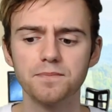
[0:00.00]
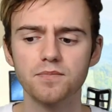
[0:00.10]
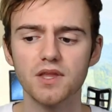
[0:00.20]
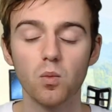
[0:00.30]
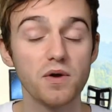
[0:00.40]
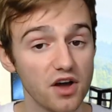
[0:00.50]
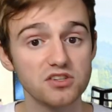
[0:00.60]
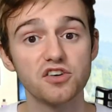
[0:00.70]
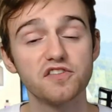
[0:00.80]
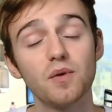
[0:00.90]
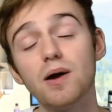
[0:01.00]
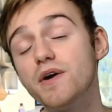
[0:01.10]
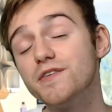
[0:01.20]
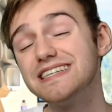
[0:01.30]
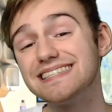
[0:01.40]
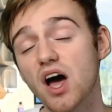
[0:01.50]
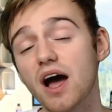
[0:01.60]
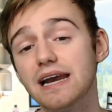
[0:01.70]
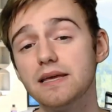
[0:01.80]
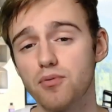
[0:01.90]
With our software, we're
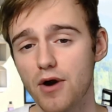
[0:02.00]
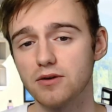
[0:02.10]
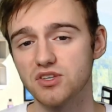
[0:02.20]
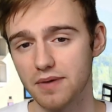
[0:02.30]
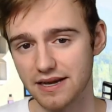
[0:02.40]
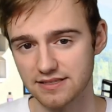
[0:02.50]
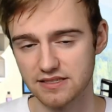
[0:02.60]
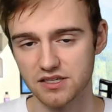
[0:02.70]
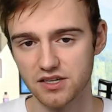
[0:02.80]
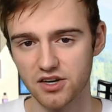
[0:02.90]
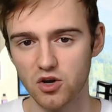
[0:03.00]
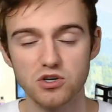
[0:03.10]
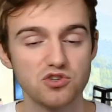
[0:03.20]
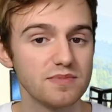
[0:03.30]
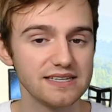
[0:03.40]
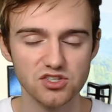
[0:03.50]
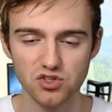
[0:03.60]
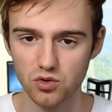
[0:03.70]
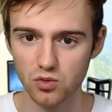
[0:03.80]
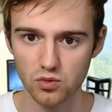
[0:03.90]
entirely browser-based, which means
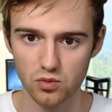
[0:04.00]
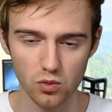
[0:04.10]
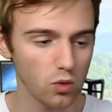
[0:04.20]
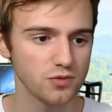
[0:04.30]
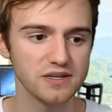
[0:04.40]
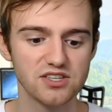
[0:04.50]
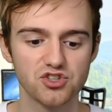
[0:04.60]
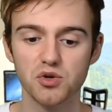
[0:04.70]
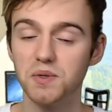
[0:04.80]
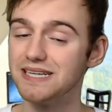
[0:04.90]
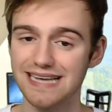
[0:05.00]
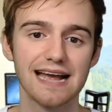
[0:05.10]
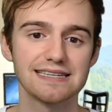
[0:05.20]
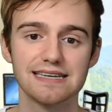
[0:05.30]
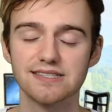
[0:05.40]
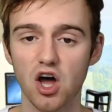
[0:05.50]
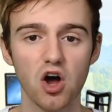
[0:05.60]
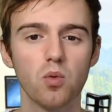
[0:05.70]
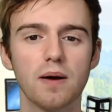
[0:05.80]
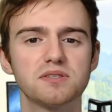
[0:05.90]
all you need to do is access our
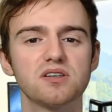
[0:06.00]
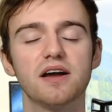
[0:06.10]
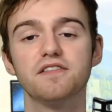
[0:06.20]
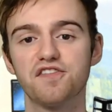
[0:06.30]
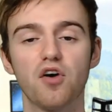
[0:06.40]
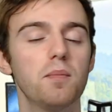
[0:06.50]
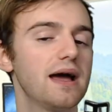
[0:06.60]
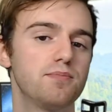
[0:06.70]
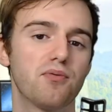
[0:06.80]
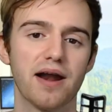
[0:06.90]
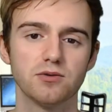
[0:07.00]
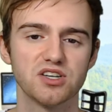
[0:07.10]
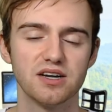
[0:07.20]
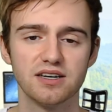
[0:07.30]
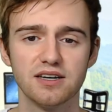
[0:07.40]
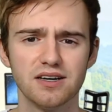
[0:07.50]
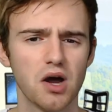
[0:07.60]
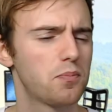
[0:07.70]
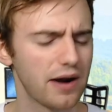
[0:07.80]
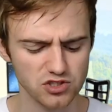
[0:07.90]
website from a browser. A
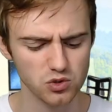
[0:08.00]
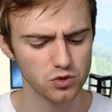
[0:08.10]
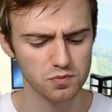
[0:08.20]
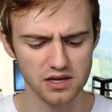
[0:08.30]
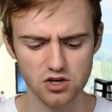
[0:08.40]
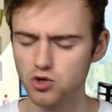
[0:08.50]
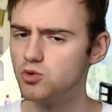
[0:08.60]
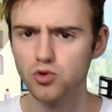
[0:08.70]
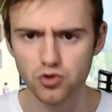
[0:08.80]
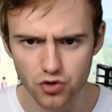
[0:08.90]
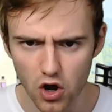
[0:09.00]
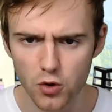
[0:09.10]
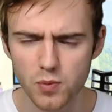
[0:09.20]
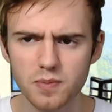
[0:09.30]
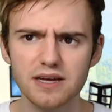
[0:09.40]
browser would be Google Chrome,